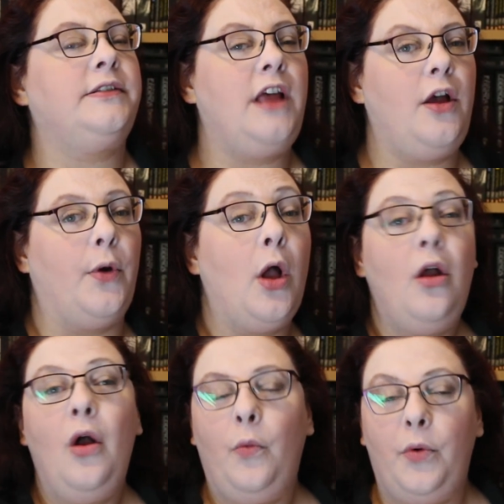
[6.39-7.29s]
So,
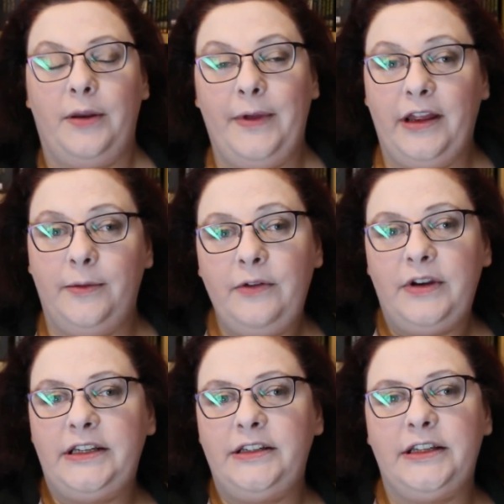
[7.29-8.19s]
what am I going to be
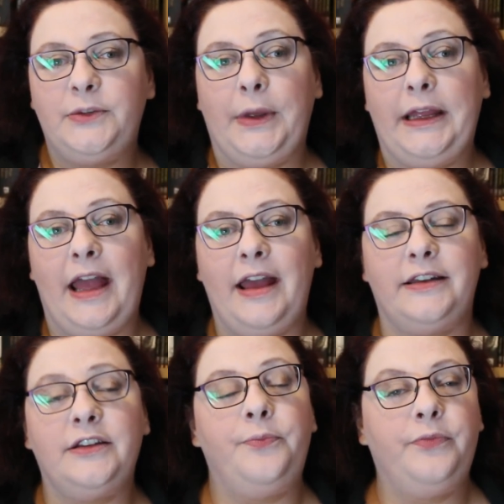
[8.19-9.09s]
reading this
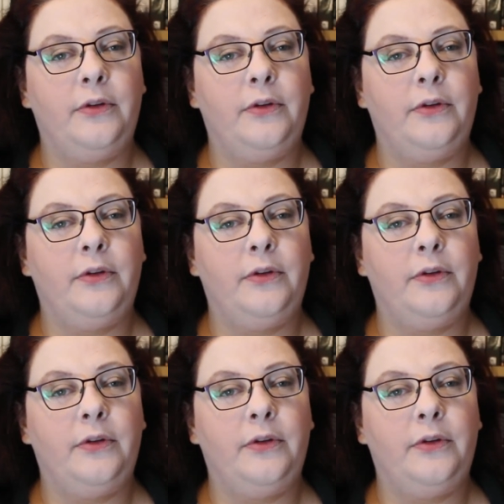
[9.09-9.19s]
weekend?